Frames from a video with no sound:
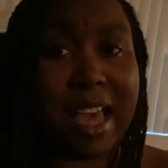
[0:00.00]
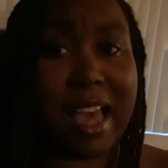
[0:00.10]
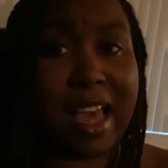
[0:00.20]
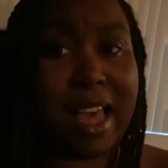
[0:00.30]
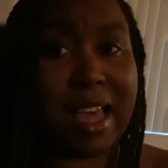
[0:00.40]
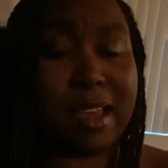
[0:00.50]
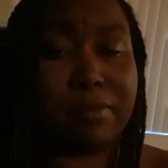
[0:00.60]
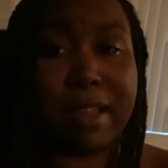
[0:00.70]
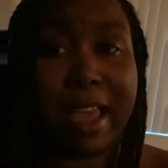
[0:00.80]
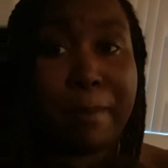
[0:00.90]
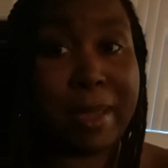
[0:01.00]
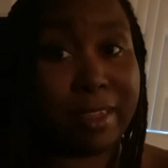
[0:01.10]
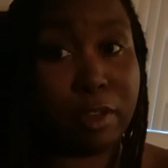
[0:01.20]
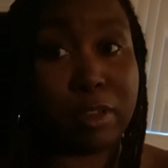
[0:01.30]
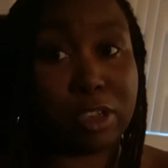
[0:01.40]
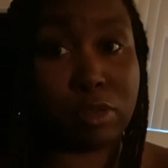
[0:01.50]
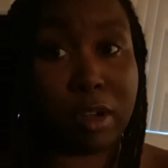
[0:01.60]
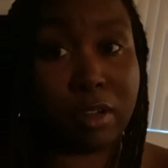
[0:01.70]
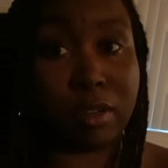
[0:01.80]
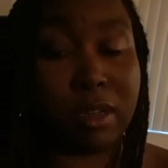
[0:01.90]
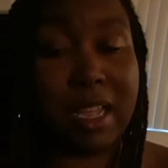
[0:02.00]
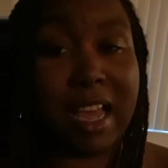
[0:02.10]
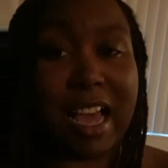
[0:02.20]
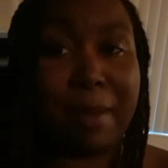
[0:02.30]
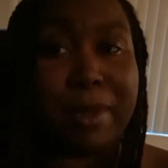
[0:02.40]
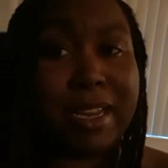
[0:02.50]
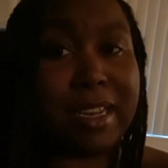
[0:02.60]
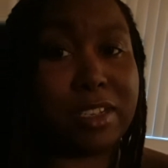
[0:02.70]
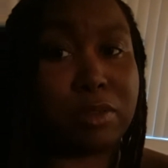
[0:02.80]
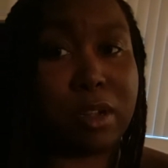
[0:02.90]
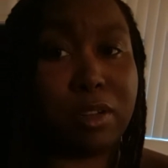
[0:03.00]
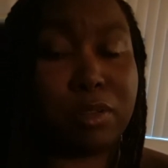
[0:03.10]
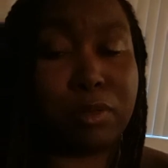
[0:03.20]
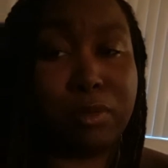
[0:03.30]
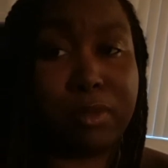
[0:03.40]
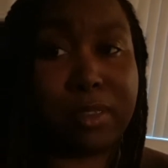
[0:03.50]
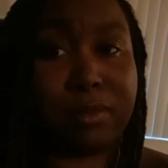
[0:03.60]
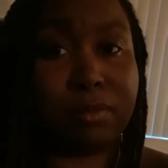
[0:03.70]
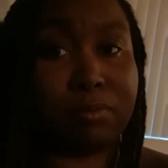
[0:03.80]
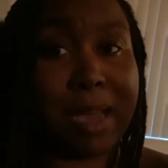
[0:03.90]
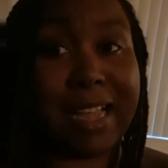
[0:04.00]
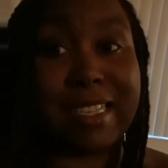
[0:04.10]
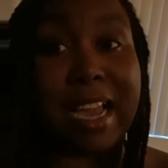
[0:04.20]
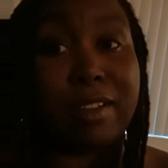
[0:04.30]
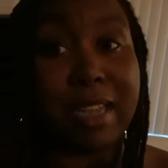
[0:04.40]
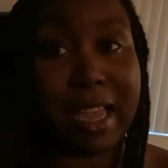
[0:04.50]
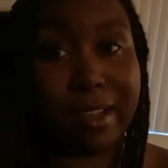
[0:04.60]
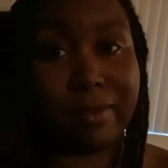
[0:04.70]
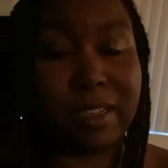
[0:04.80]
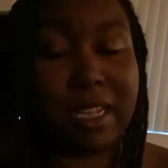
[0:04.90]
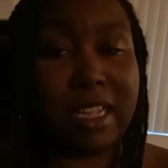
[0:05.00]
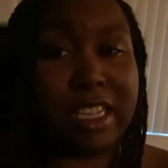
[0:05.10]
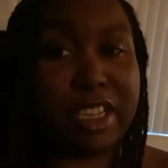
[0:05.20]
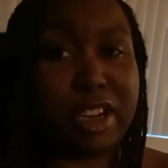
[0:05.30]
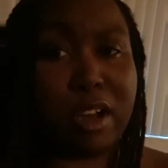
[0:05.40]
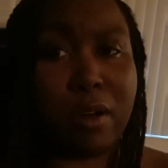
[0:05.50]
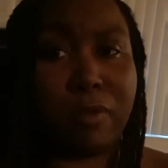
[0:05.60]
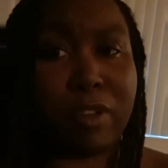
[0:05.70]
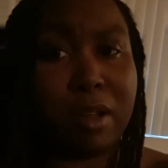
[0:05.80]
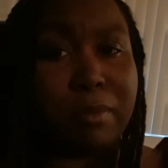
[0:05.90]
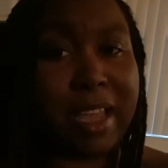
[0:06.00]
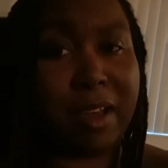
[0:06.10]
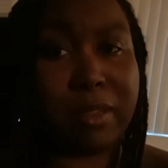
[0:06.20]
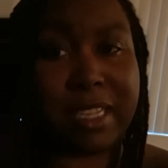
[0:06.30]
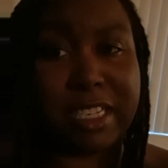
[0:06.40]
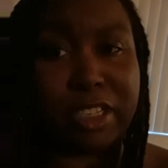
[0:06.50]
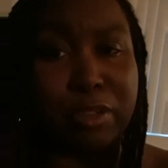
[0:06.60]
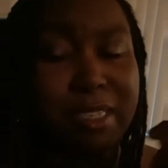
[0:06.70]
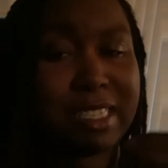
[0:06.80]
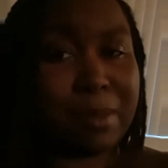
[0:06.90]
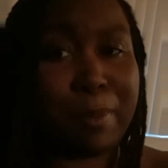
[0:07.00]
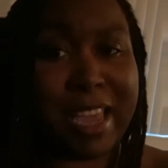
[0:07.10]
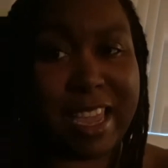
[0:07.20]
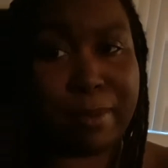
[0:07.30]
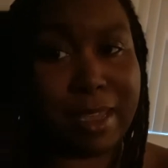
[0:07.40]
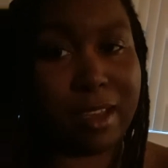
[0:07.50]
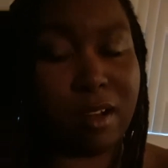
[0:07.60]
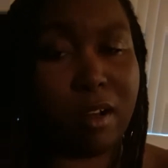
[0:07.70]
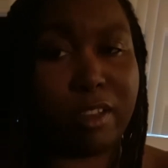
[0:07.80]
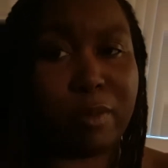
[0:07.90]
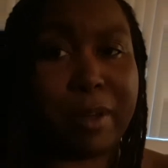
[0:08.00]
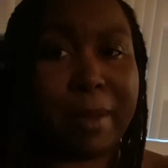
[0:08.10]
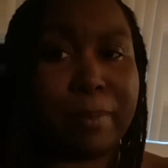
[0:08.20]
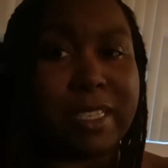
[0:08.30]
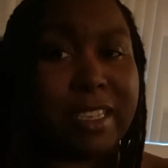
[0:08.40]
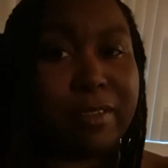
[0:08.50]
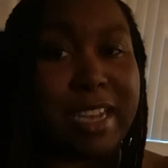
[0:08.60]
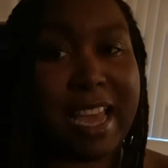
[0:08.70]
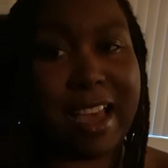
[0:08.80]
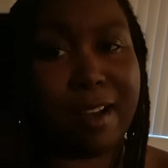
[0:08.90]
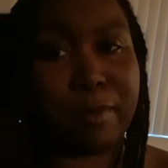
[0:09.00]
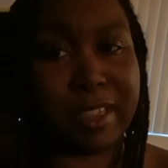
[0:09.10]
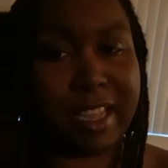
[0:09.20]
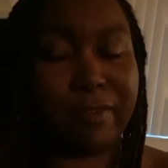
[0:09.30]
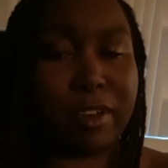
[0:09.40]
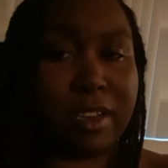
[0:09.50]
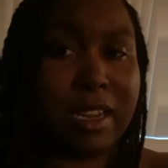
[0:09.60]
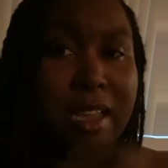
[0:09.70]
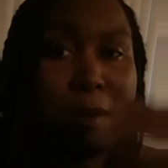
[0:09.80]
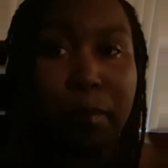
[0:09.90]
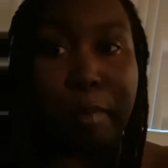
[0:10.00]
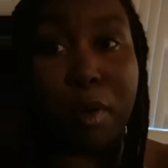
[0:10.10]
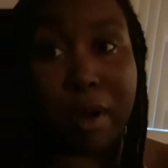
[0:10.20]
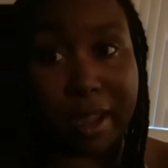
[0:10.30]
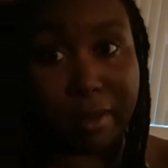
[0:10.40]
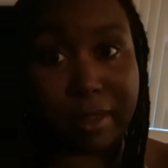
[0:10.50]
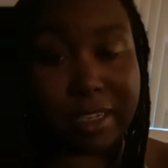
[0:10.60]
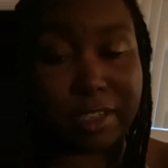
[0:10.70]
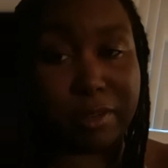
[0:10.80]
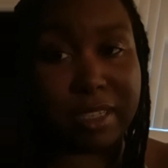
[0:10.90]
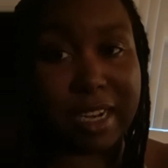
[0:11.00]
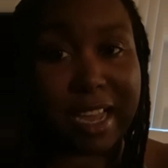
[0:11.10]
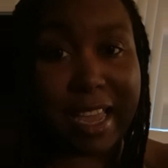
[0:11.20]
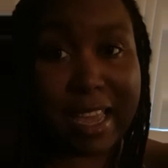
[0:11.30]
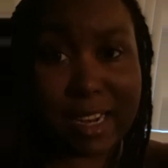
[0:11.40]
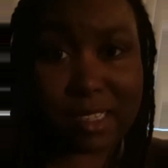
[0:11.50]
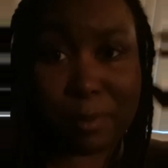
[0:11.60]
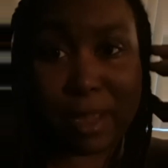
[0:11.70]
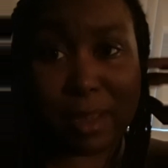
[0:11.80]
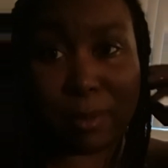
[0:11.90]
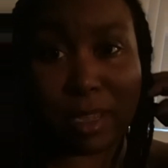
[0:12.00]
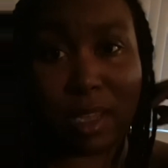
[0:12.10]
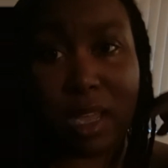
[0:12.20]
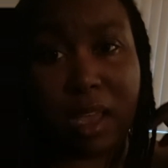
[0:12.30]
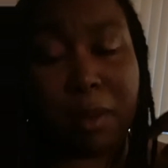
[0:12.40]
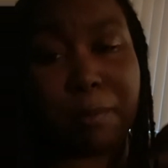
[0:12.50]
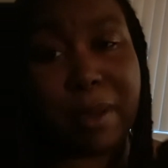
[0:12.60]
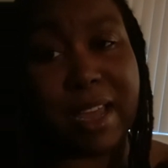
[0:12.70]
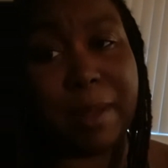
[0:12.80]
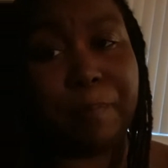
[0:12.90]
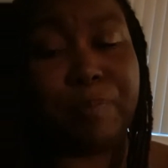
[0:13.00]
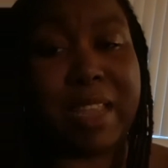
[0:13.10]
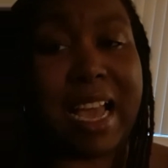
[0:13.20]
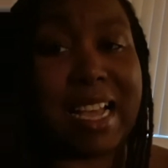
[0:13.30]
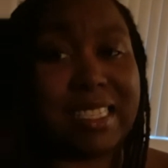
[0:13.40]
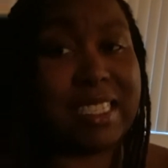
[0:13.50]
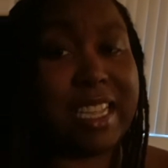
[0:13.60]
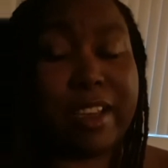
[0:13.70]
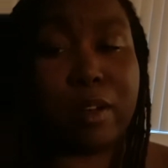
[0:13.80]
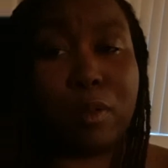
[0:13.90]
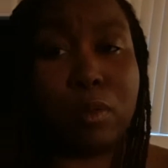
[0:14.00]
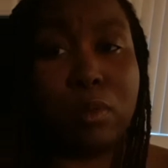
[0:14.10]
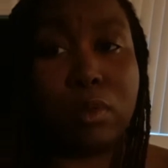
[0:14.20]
I have been through the struggle. I've been in the struggle my entire life, you know, from health issues as a baby all the way up until now with even more health issues than I had as a baby. But I still